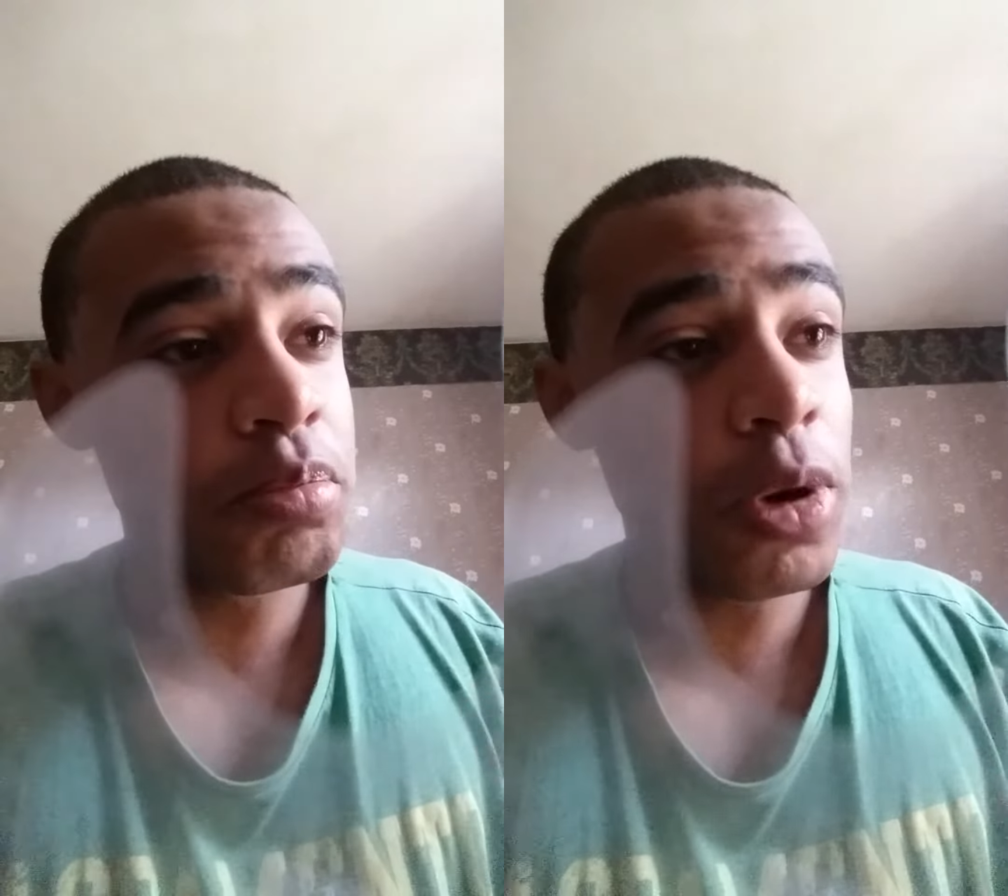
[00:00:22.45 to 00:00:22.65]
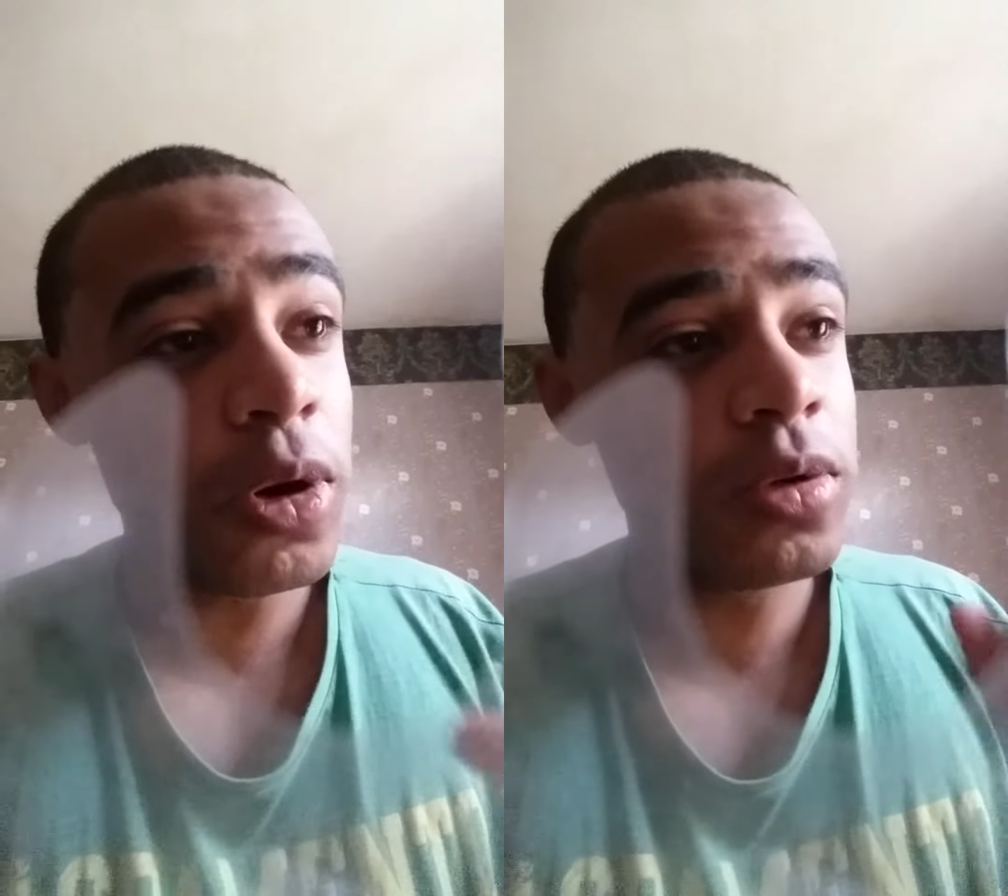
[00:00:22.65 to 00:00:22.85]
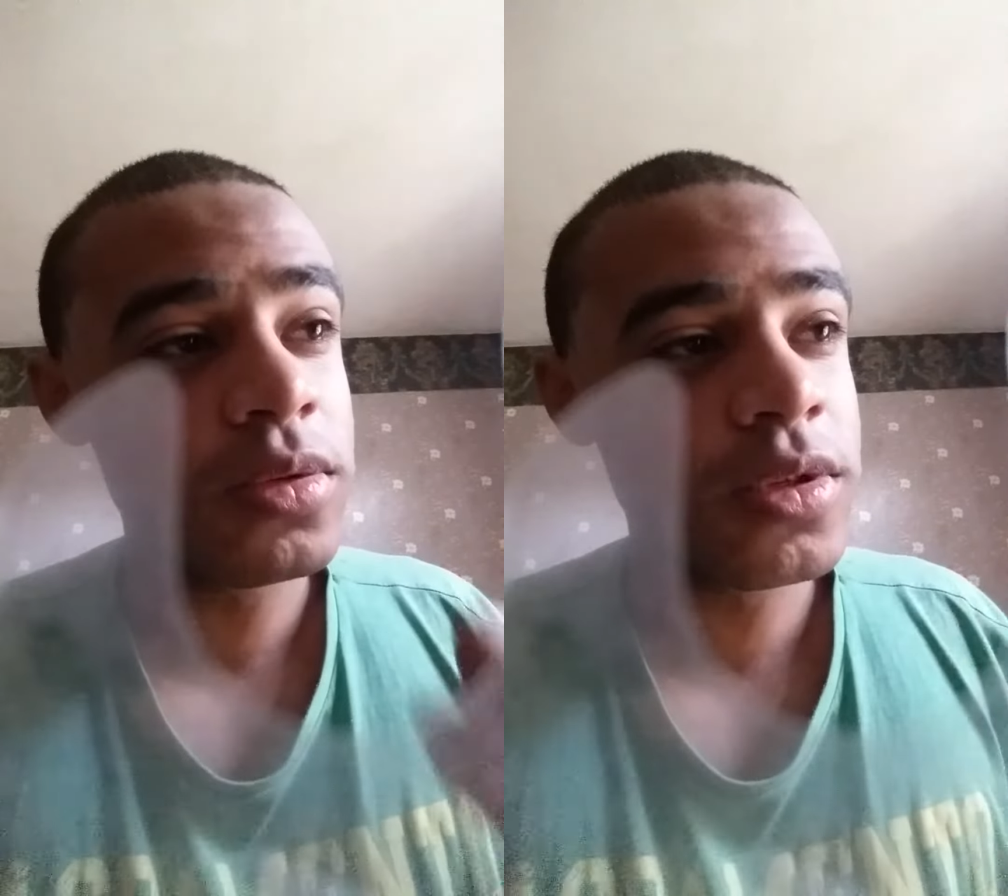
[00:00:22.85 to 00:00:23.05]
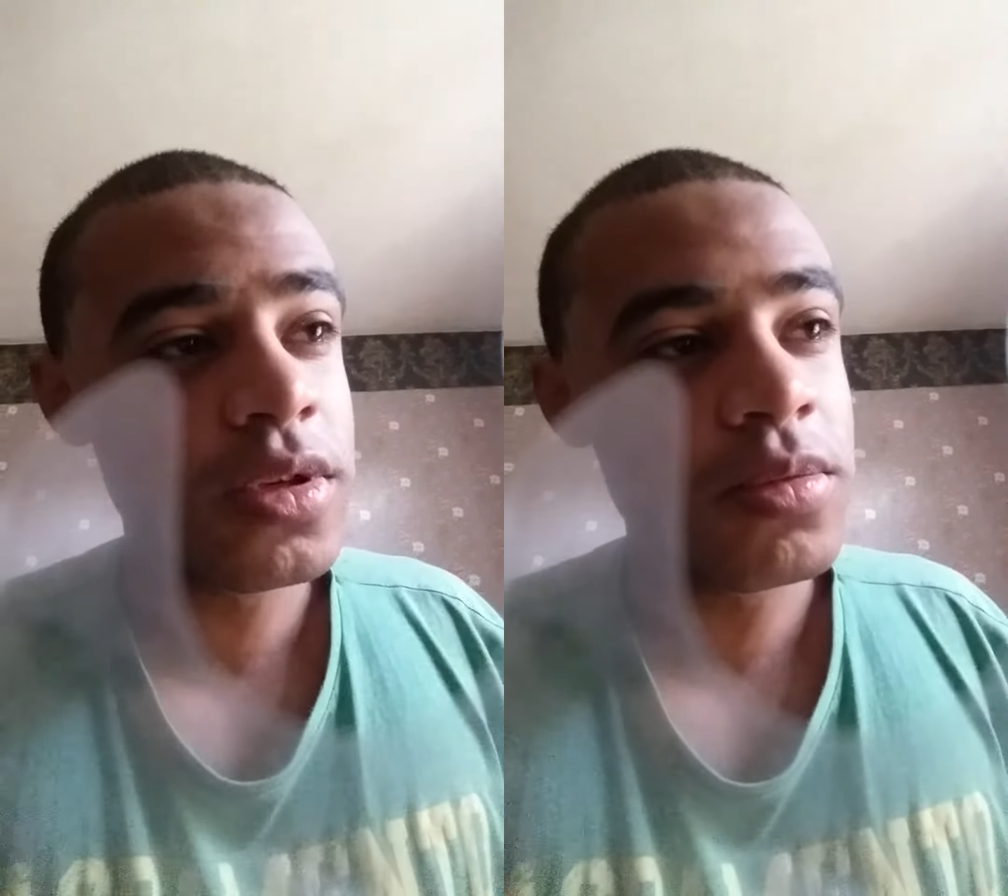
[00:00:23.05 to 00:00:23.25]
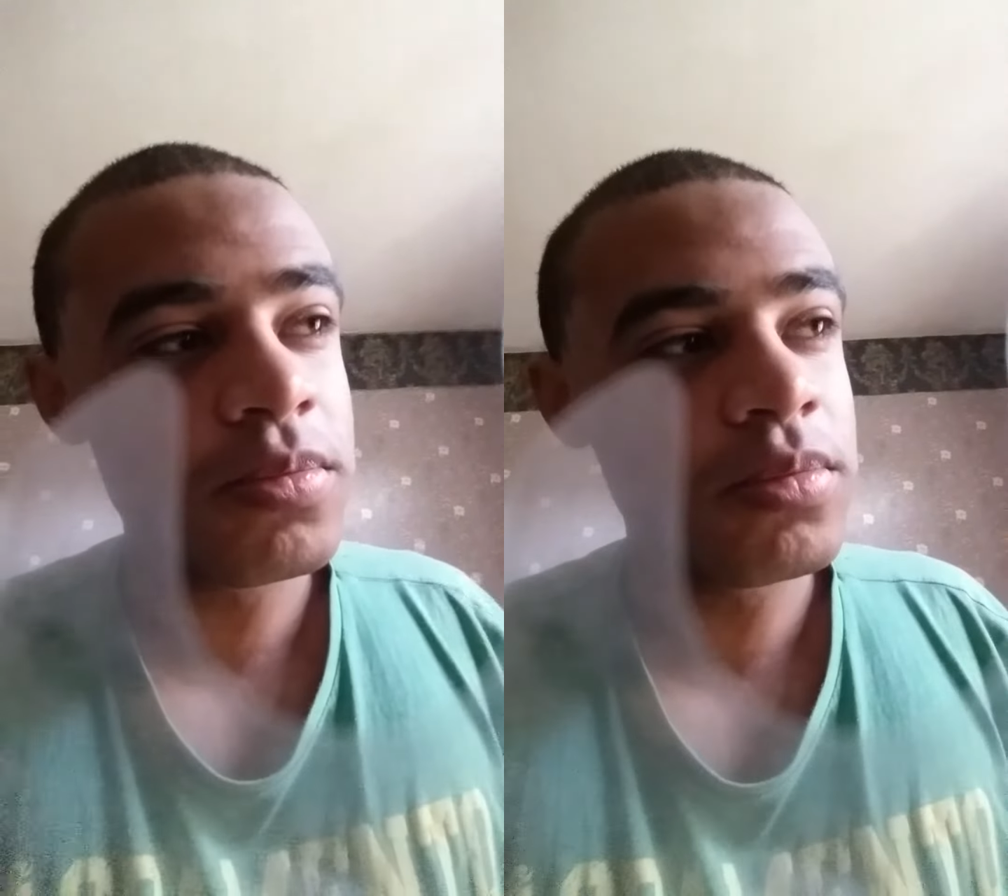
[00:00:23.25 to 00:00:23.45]
But
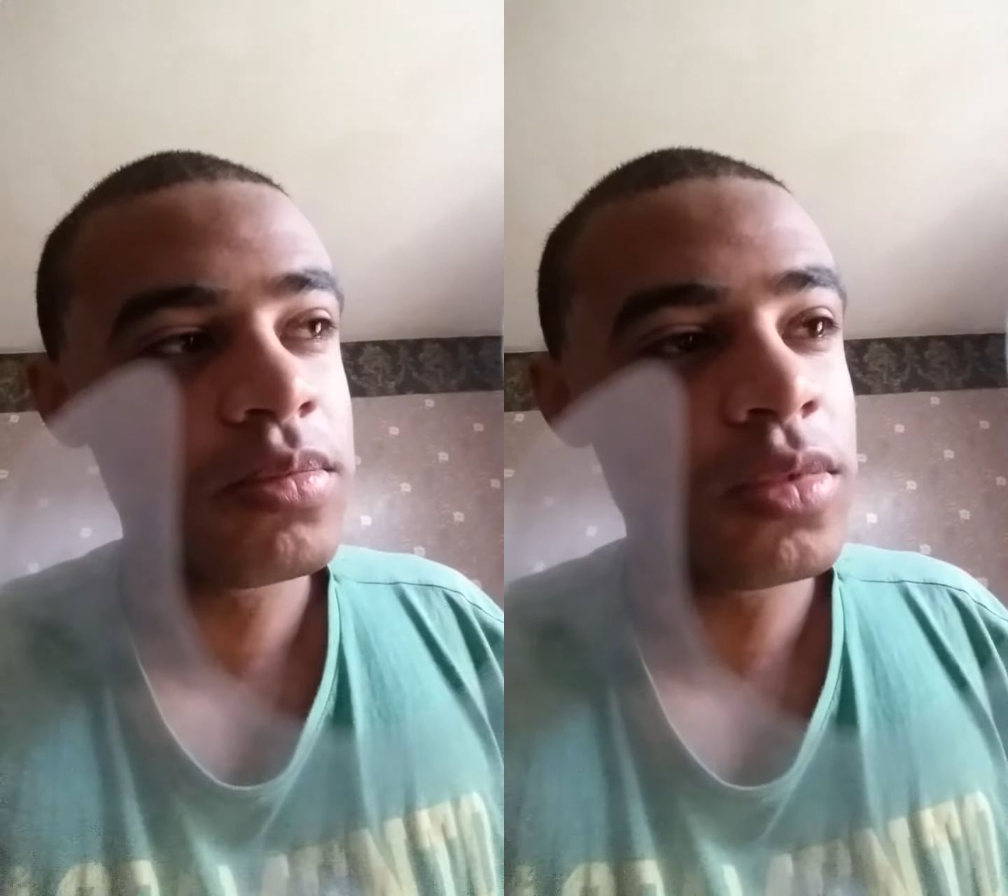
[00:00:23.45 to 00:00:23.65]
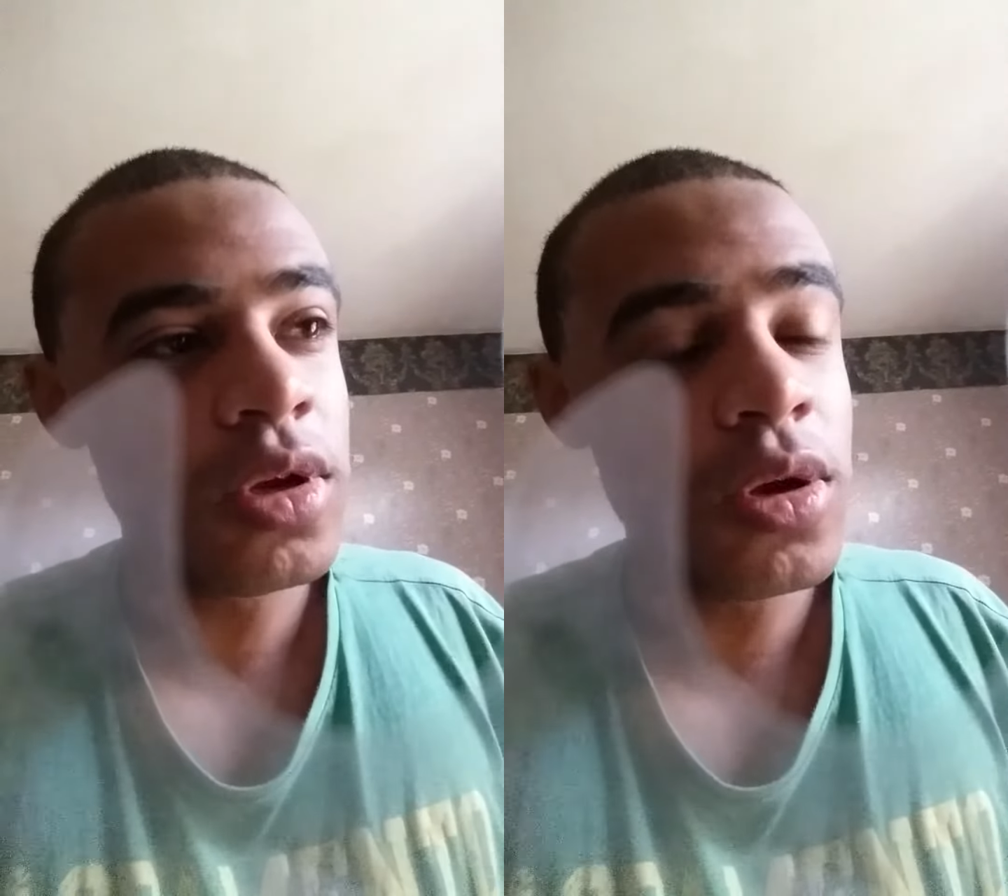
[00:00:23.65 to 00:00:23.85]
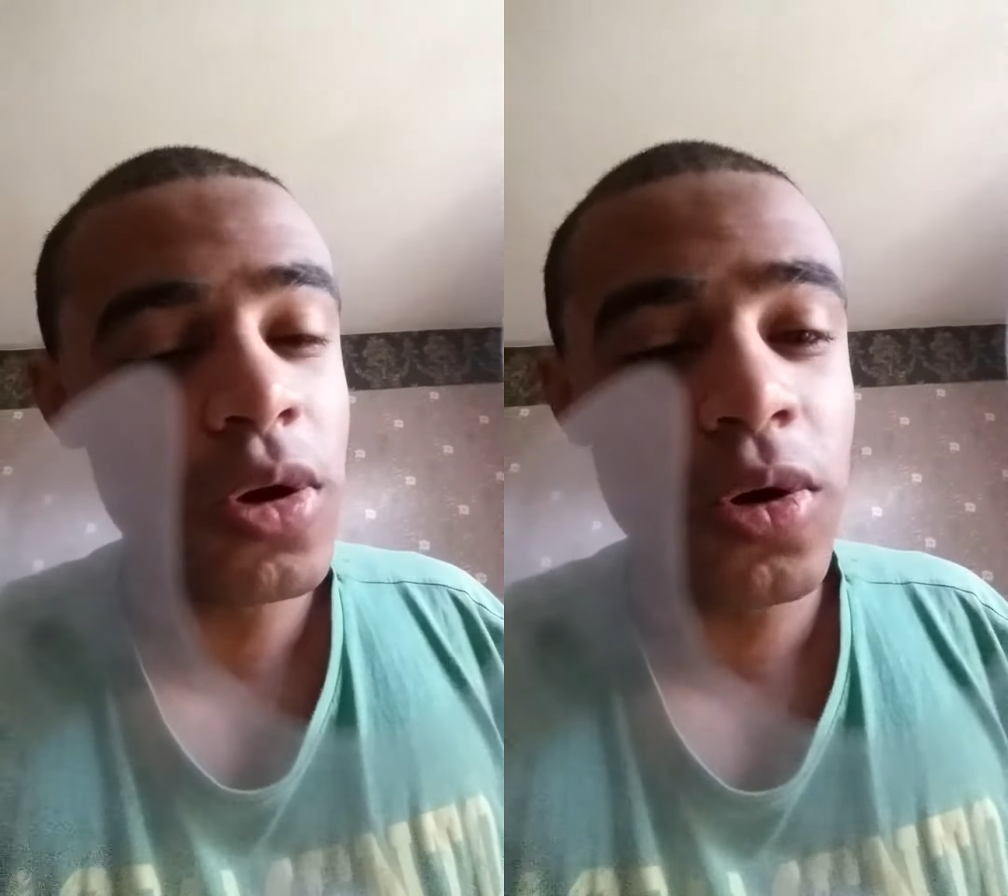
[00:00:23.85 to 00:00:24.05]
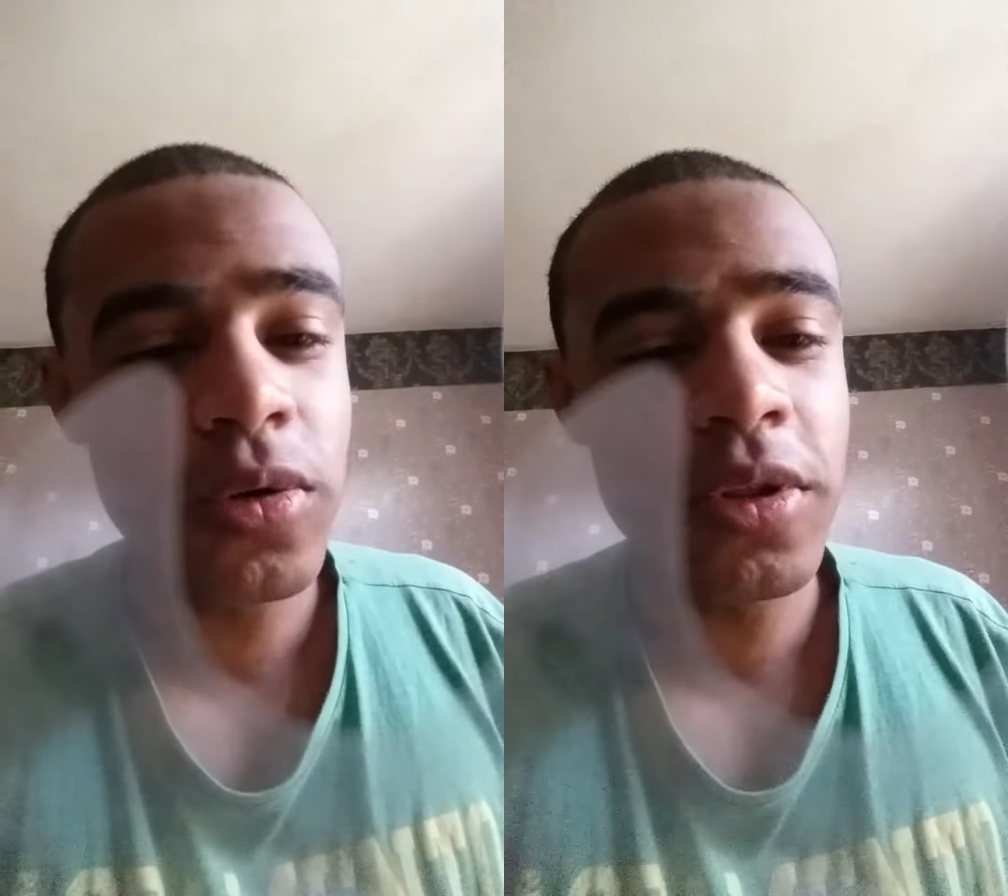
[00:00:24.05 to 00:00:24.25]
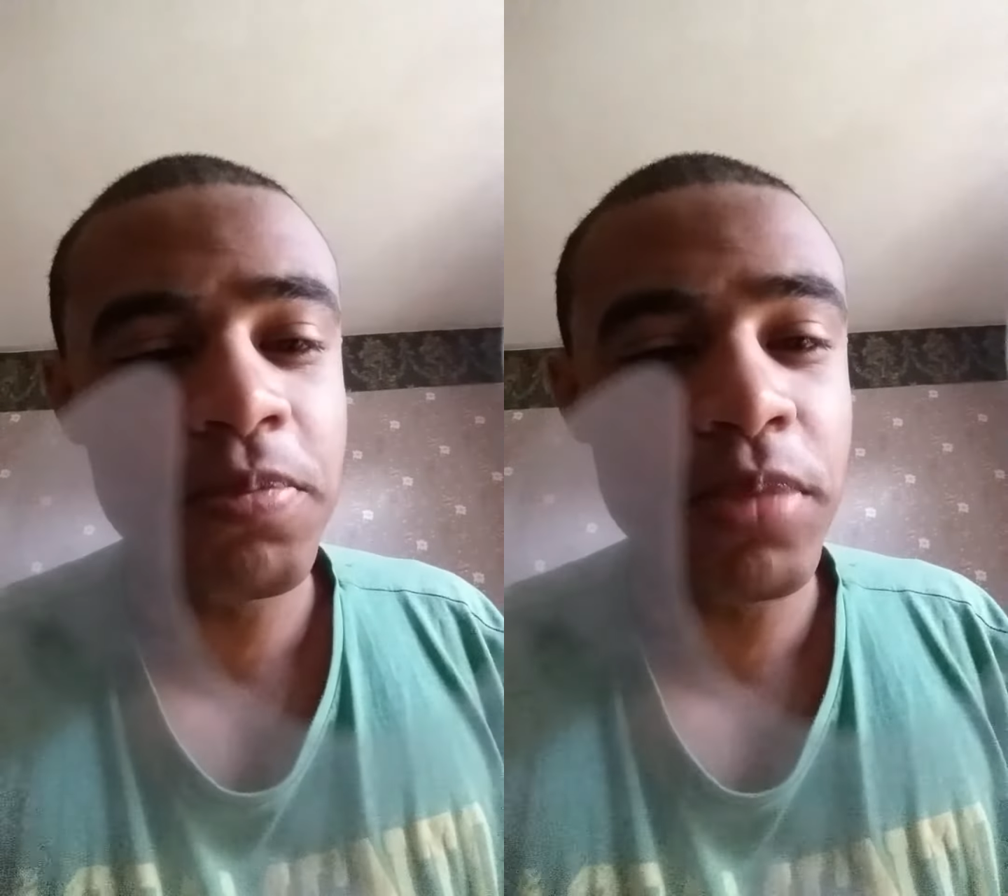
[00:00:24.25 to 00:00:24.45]

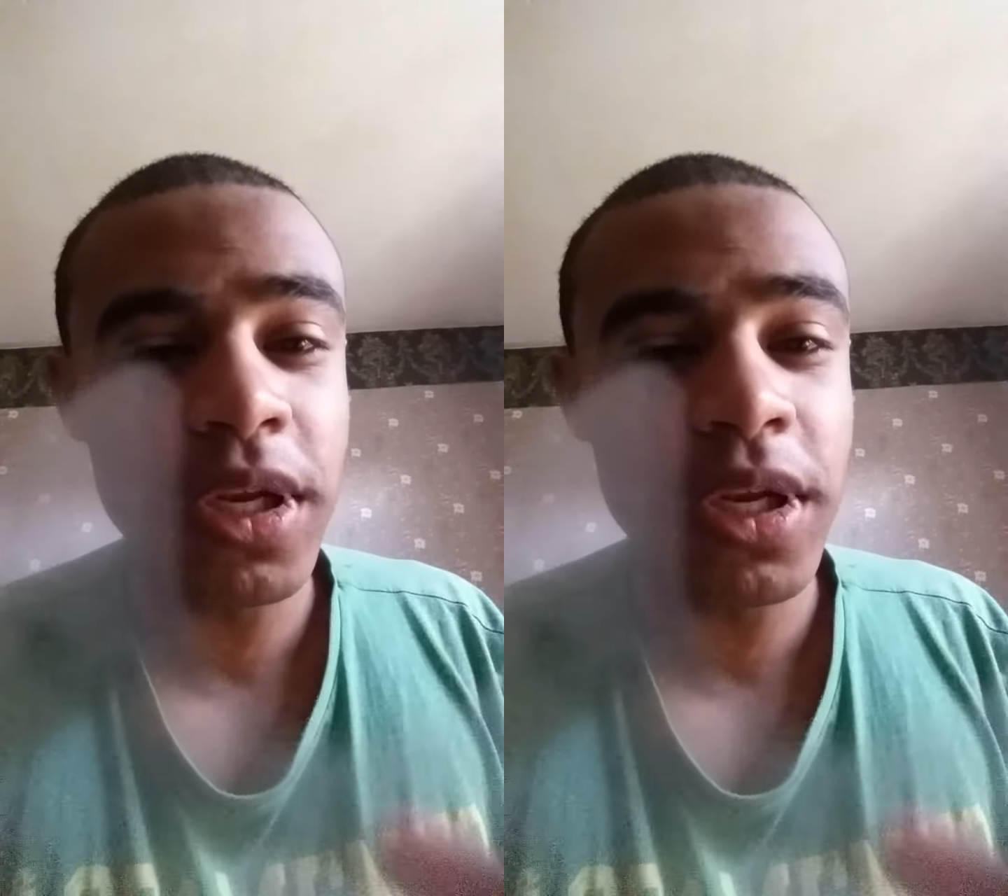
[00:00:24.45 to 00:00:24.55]
all the